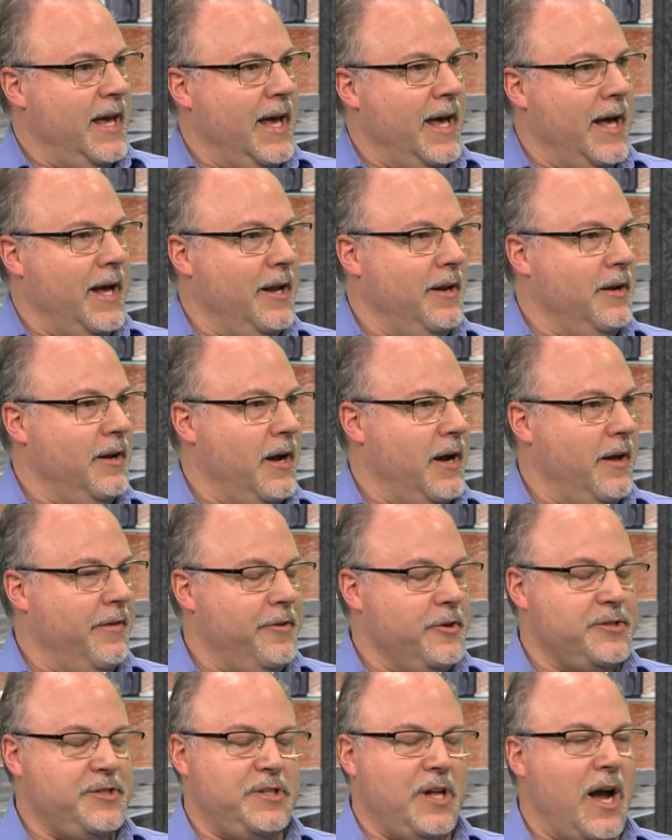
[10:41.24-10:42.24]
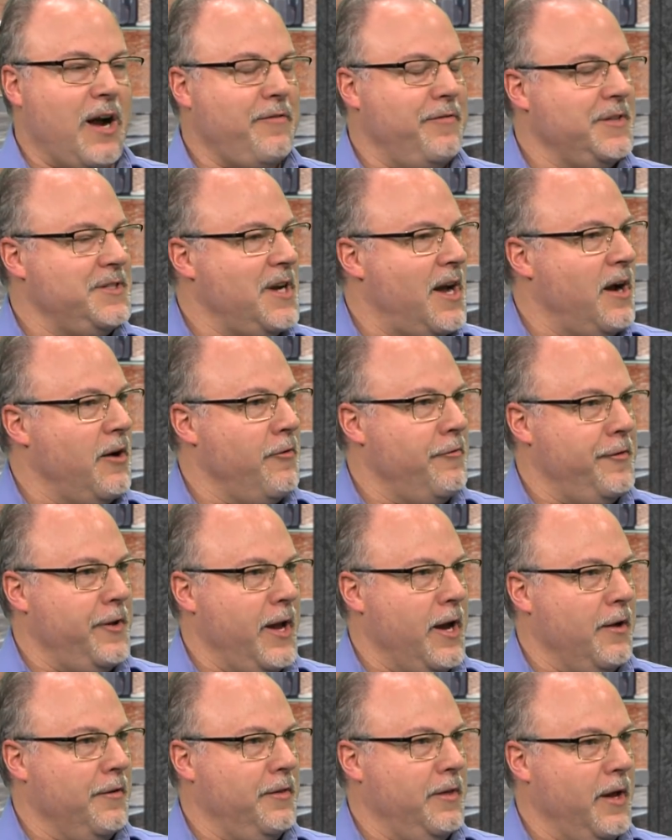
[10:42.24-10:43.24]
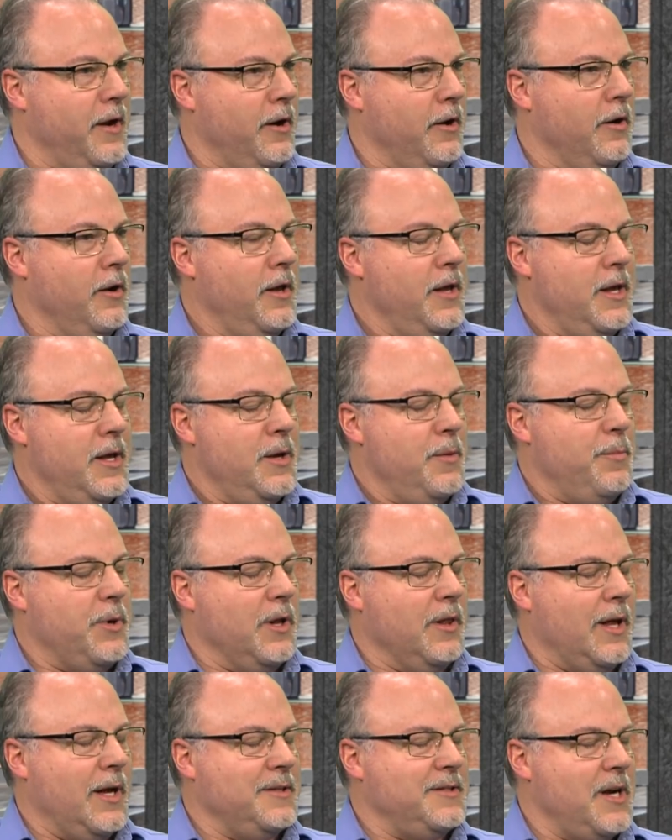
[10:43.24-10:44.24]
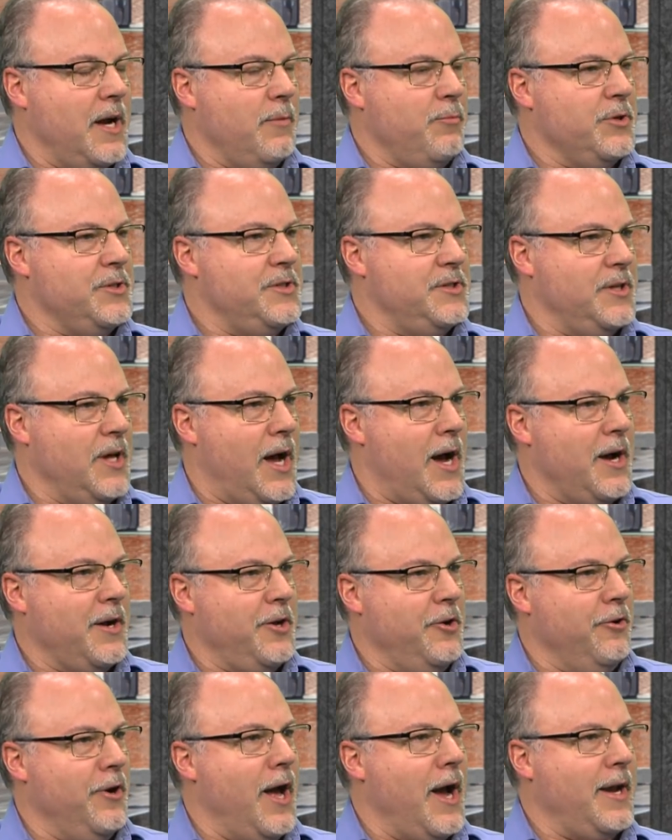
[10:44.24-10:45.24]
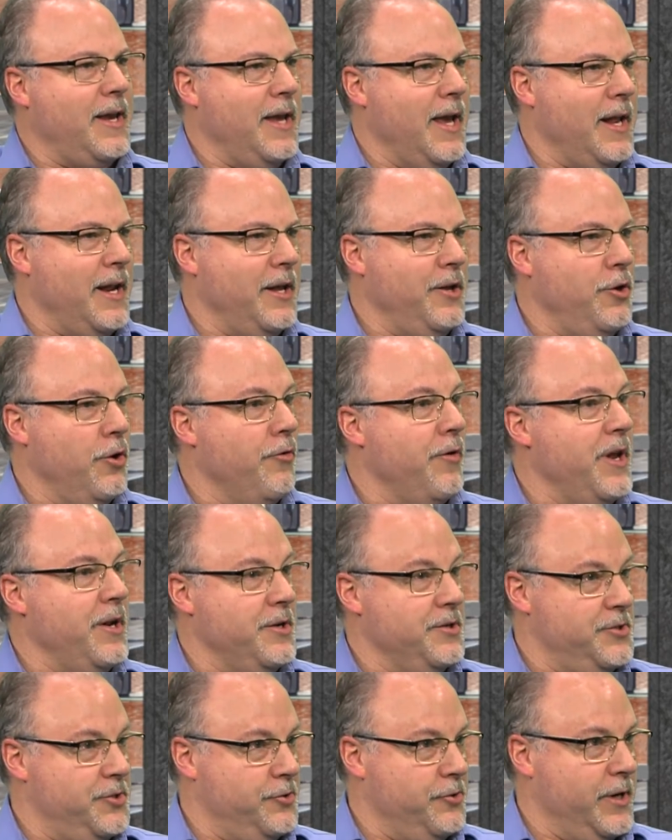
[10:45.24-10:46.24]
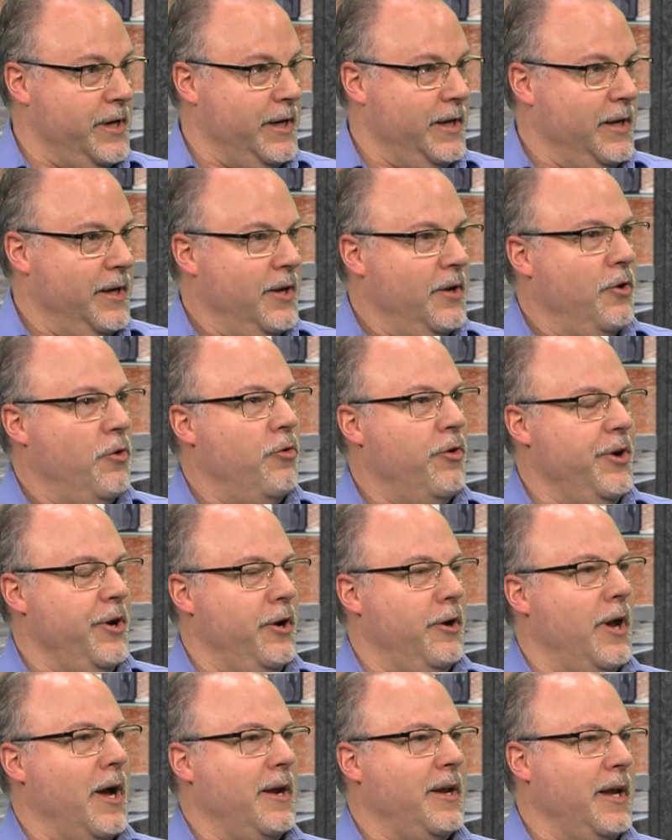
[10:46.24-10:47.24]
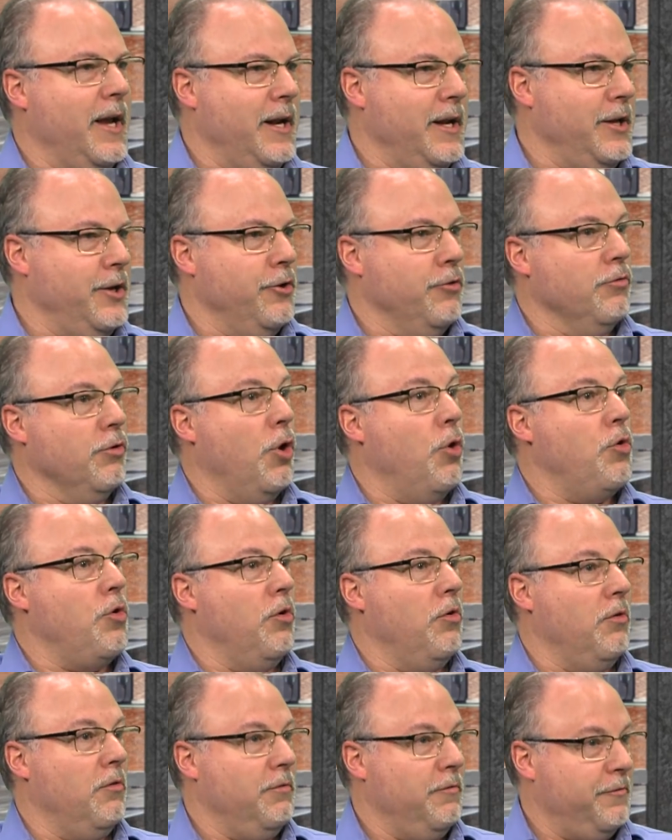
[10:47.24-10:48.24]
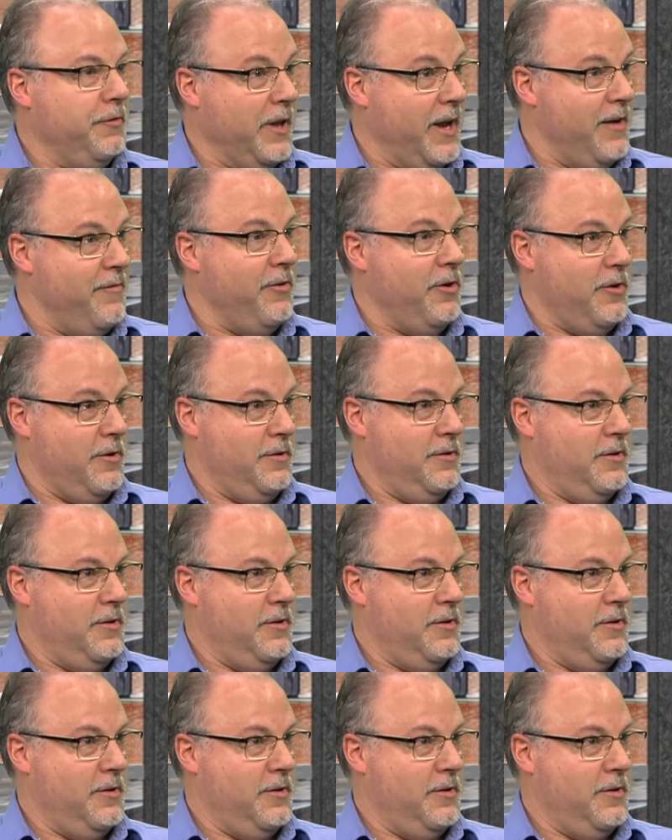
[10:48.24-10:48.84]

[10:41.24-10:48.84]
And there's stock photography out there, but a lot of time with stock, you're not getting your industry or you're not getting your local flavor.